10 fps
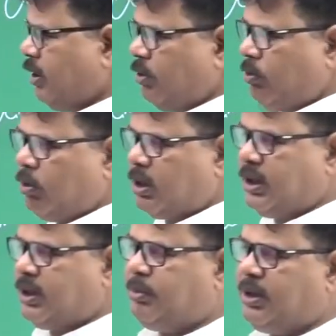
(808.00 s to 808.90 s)
What is
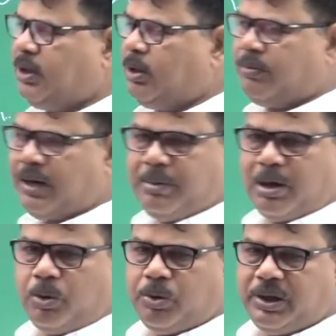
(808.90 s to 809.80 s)
the meaning of
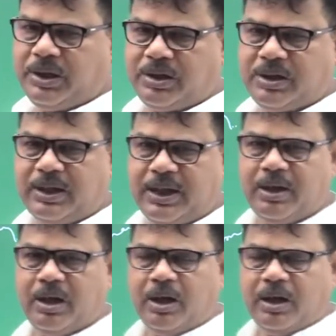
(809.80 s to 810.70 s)
climatology? It is clear,
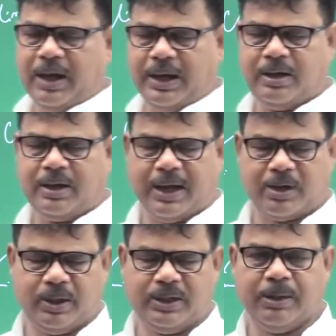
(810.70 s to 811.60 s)
right?
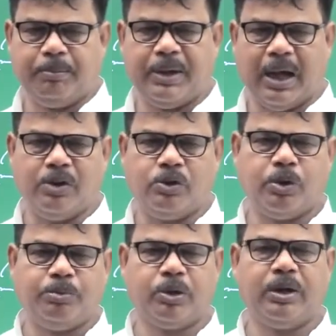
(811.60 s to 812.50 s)
Actually, the branch
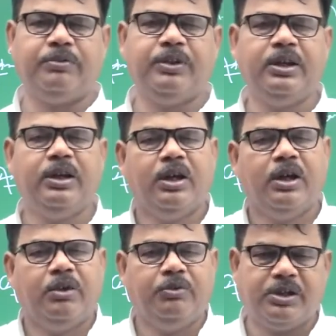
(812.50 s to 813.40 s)
of geography
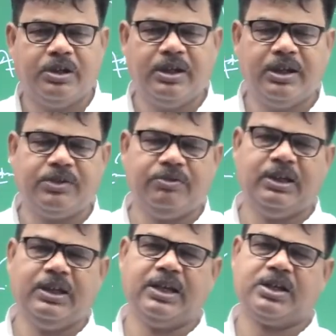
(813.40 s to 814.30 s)
which deals with
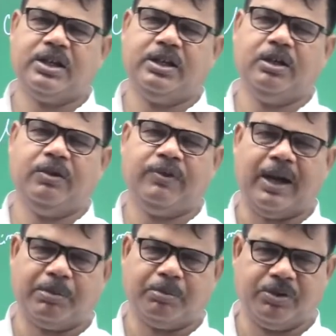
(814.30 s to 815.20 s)
the study of
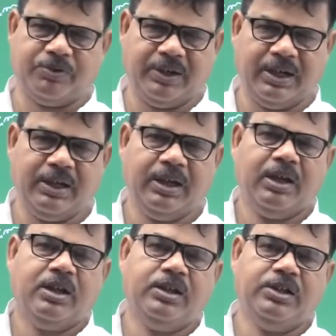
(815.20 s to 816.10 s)
atmosphere
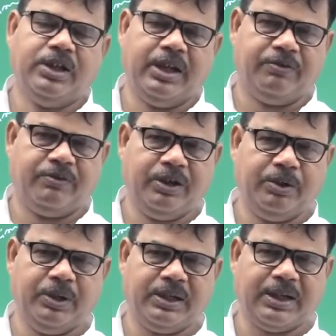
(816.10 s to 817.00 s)
is referred
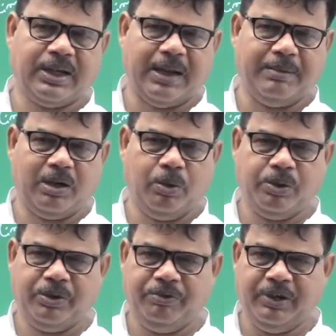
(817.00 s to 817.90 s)
to as
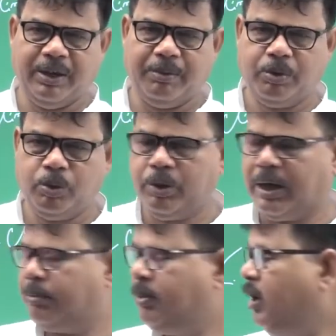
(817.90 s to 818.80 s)
climatology. We have two terms.